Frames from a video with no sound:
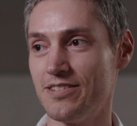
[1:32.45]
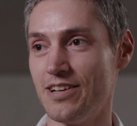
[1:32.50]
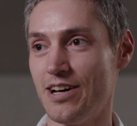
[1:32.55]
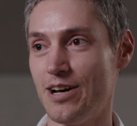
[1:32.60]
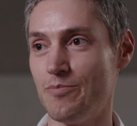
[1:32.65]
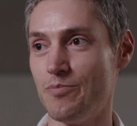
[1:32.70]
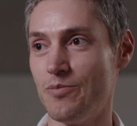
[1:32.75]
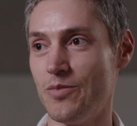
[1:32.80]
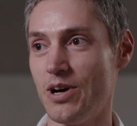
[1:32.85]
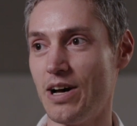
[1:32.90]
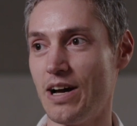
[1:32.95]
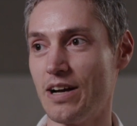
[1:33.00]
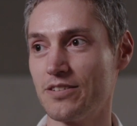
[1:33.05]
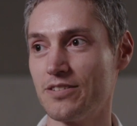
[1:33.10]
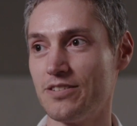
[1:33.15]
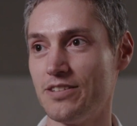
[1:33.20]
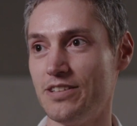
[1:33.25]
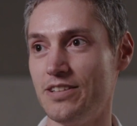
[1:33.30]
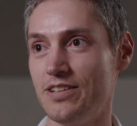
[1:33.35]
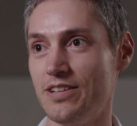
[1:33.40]
Um, I
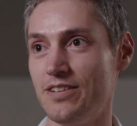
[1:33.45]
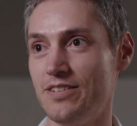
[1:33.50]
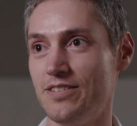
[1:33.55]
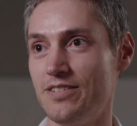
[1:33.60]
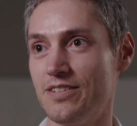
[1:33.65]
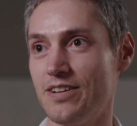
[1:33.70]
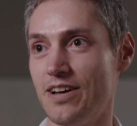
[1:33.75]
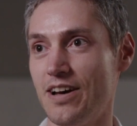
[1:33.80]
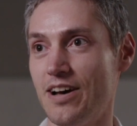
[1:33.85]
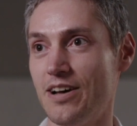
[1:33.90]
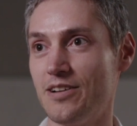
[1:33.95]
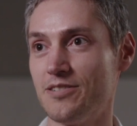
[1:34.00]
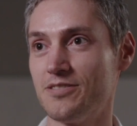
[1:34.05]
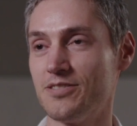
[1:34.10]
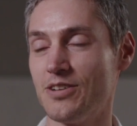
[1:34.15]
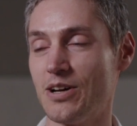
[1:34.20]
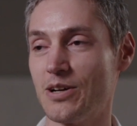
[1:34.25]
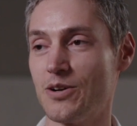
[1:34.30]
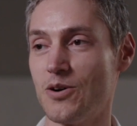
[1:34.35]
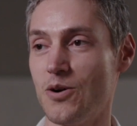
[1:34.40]
actually did uh,
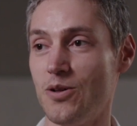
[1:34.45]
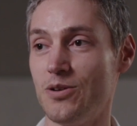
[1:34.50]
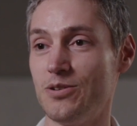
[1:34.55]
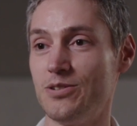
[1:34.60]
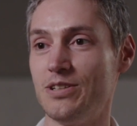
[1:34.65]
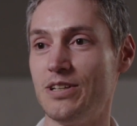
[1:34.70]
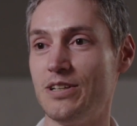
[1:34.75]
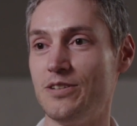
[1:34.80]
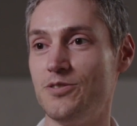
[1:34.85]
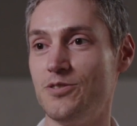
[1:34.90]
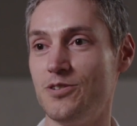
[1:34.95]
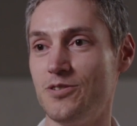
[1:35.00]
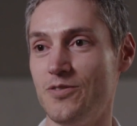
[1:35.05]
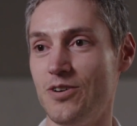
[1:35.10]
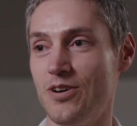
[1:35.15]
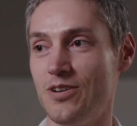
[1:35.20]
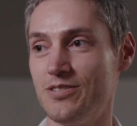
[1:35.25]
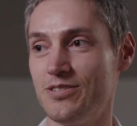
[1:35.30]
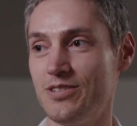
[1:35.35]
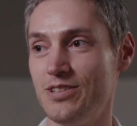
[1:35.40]
psychology at
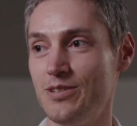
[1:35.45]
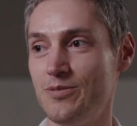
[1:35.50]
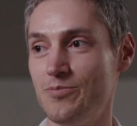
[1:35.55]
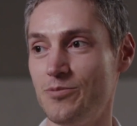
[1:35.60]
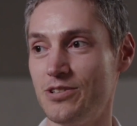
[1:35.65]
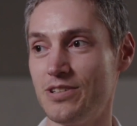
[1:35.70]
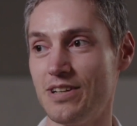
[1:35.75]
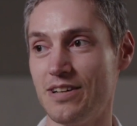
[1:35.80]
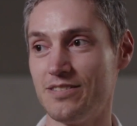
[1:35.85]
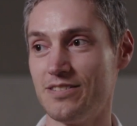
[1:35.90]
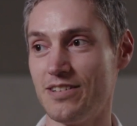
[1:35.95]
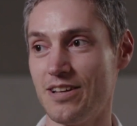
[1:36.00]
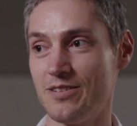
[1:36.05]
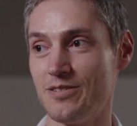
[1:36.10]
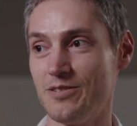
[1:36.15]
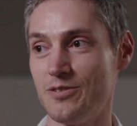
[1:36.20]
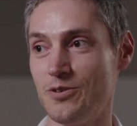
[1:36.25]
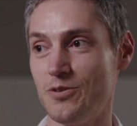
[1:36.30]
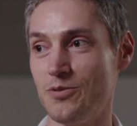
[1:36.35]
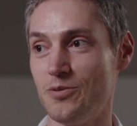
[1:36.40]
university, which has
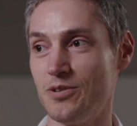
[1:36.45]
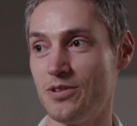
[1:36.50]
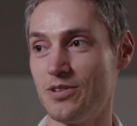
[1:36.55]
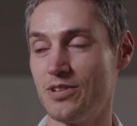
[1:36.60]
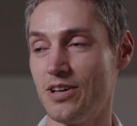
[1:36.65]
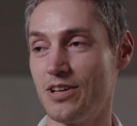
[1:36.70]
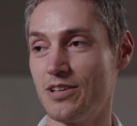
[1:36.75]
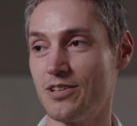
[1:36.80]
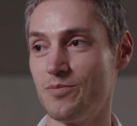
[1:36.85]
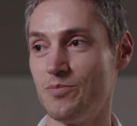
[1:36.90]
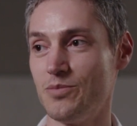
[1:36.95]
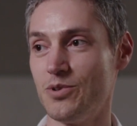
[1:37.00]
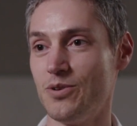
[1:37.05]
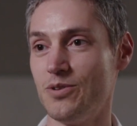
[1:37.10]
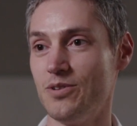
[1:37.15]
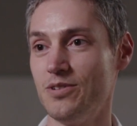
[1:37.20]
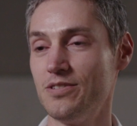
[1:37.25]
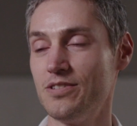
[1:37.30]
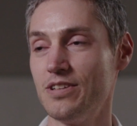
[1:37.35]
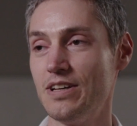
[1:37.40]
nothing to do with uh,
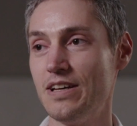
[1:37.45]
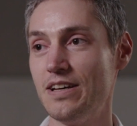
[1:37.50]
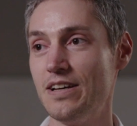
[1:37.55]
computers.